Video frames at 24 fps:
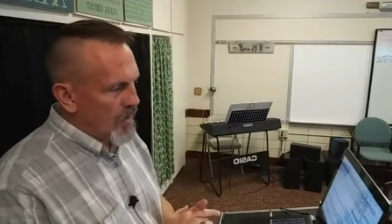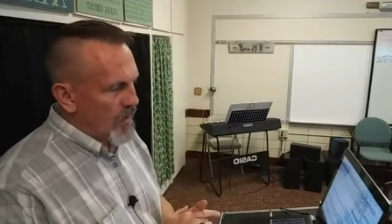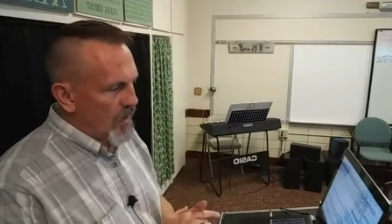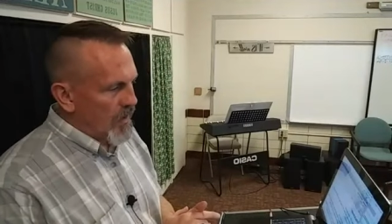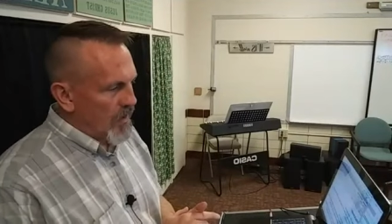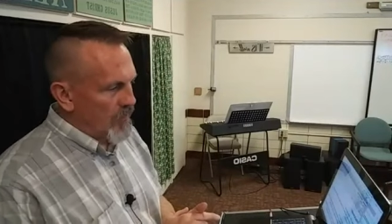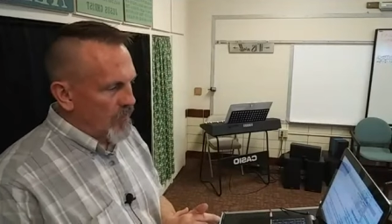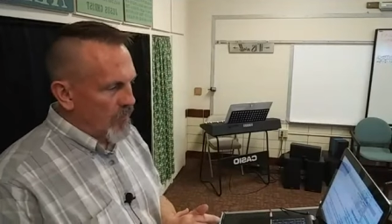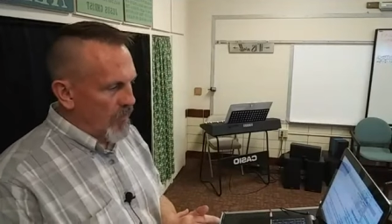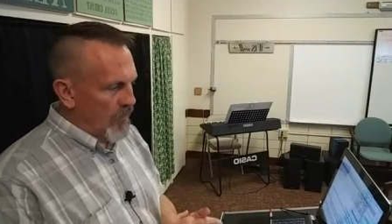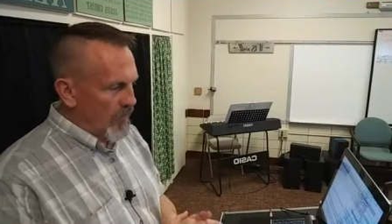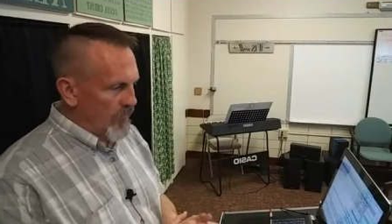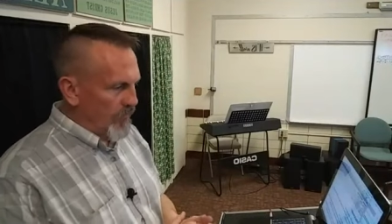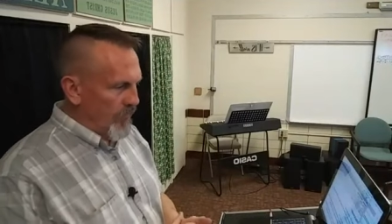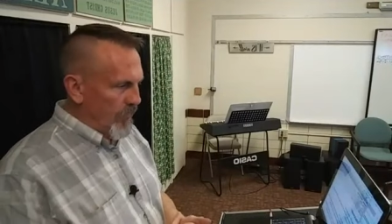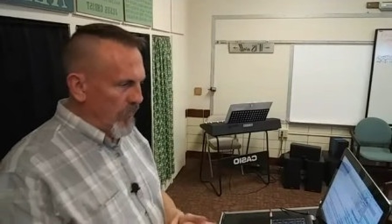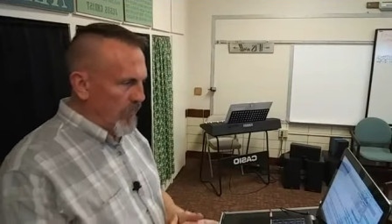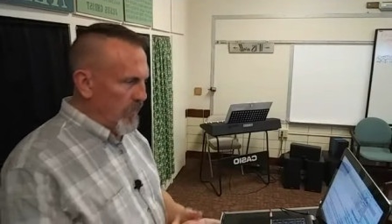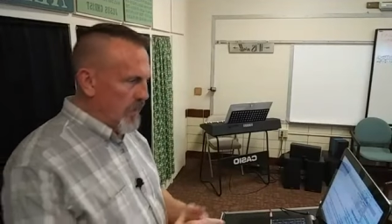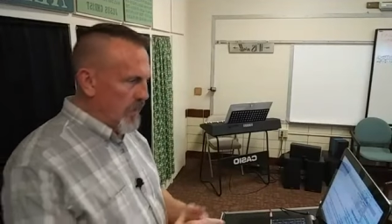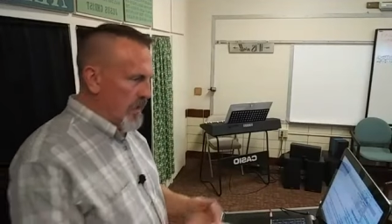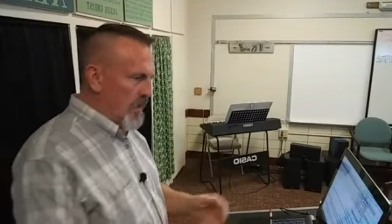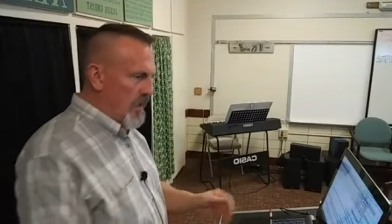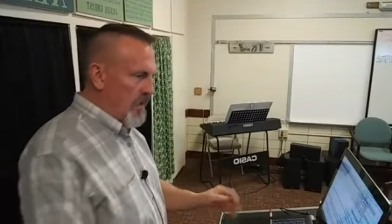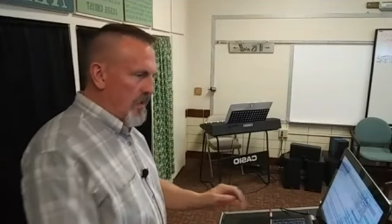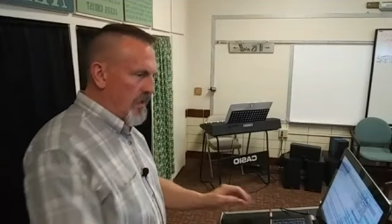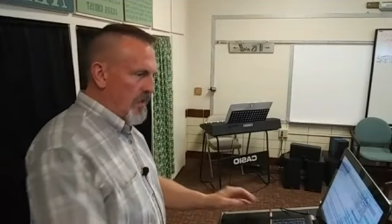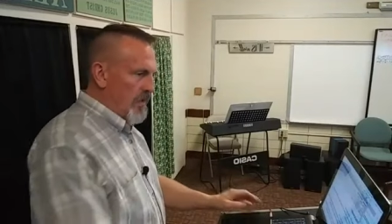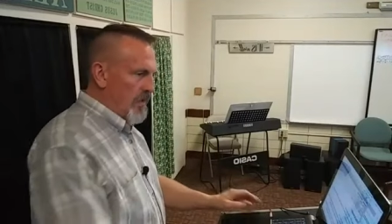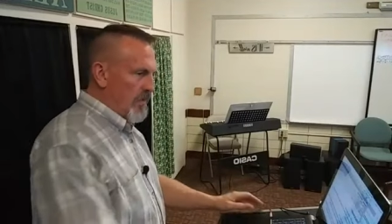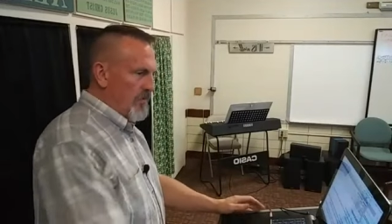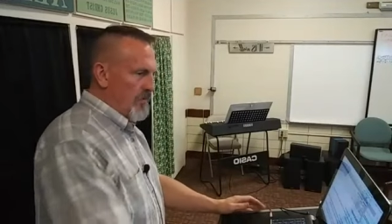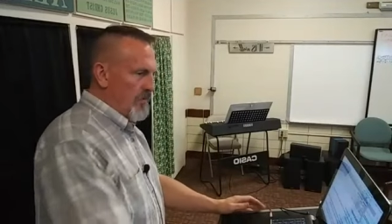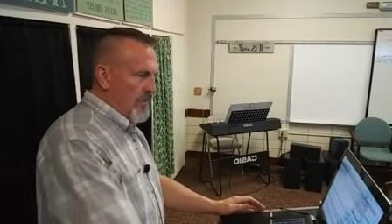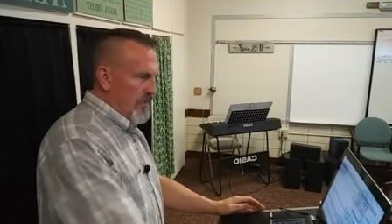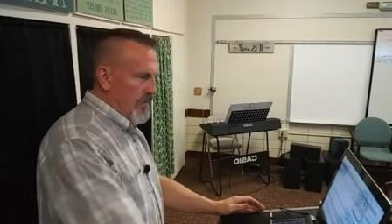and really if you look at
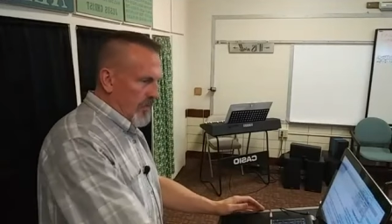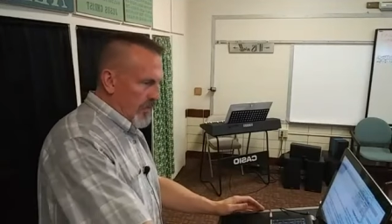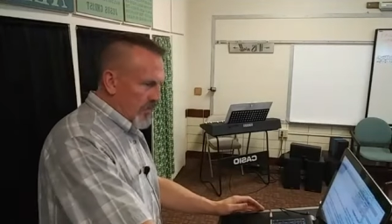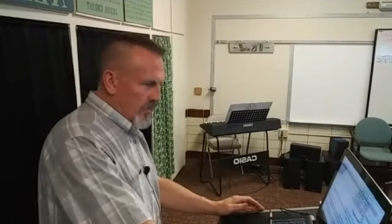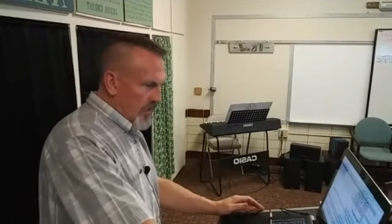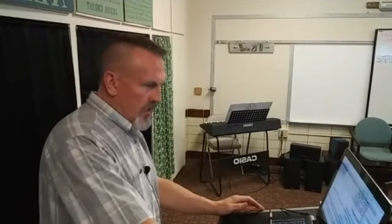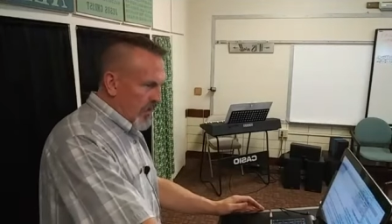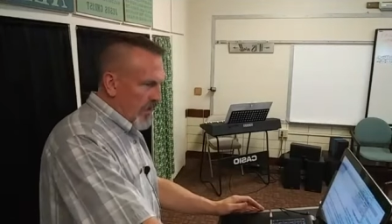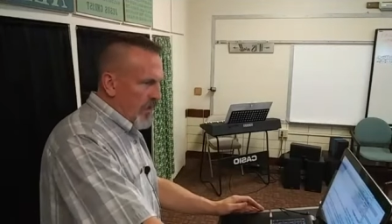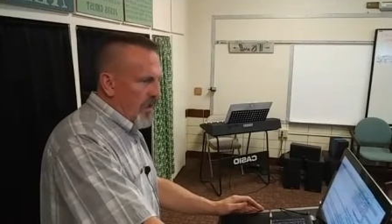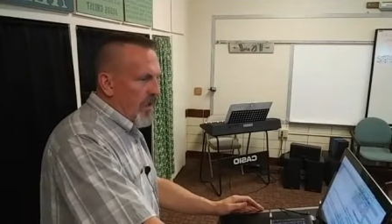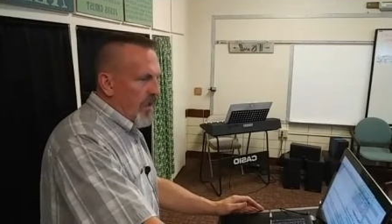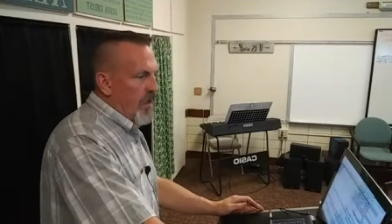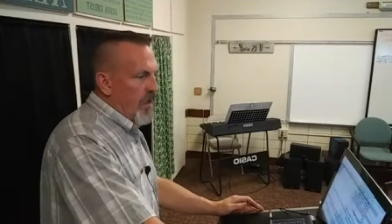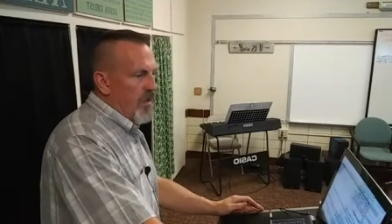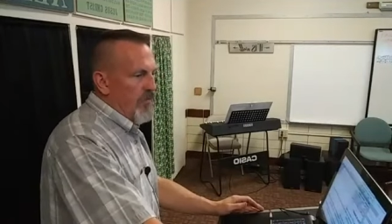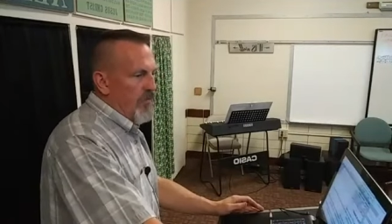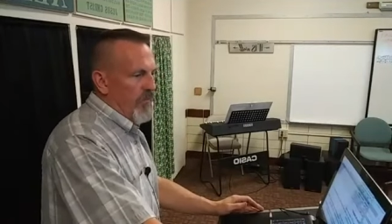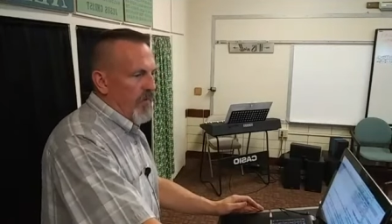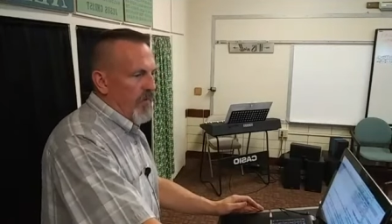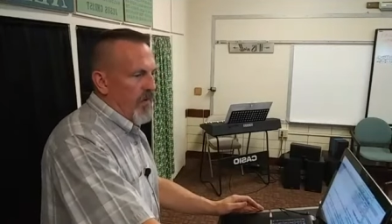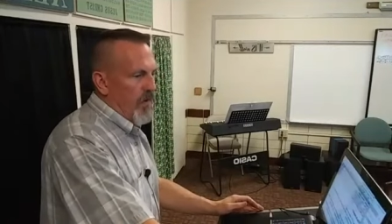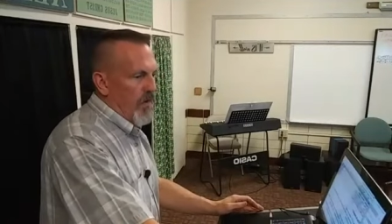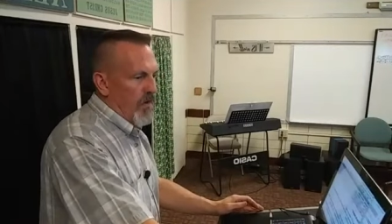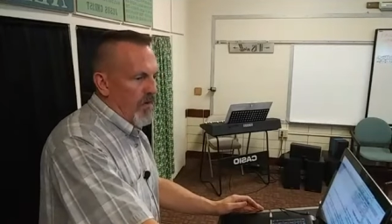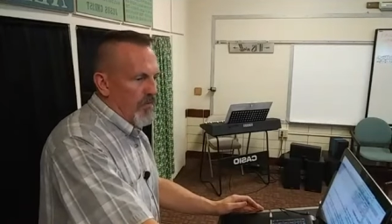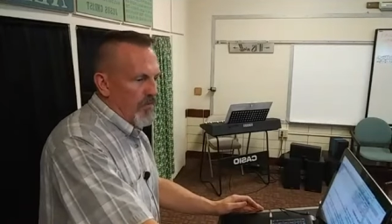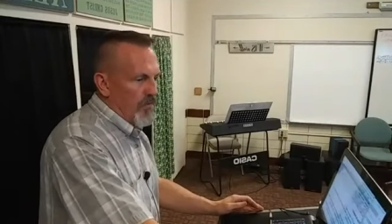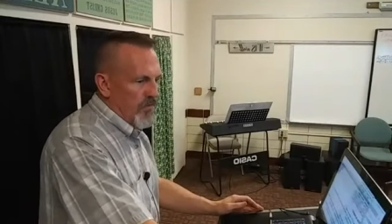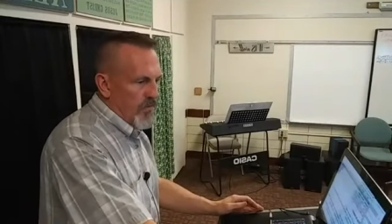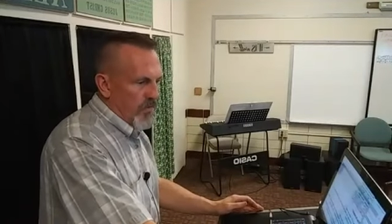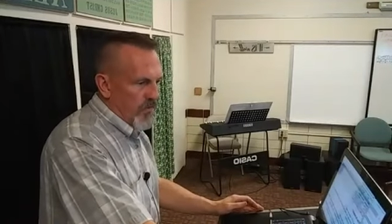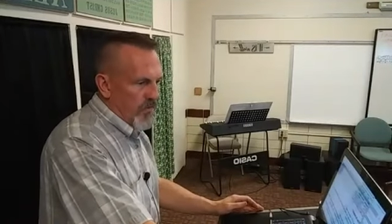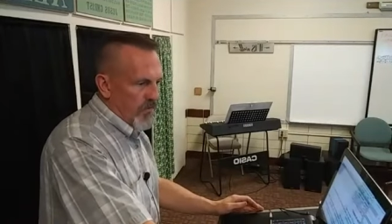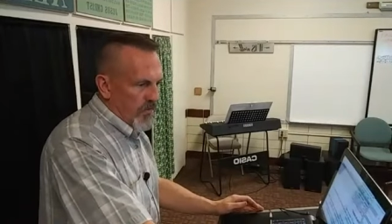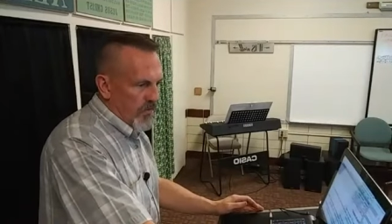it, it looks like Avon,
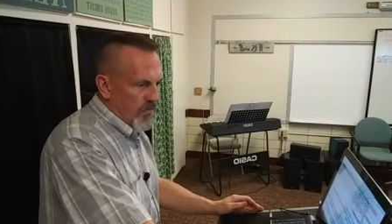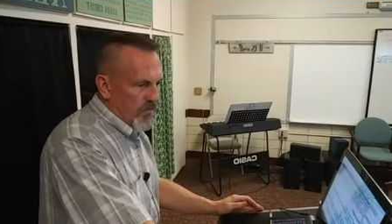so the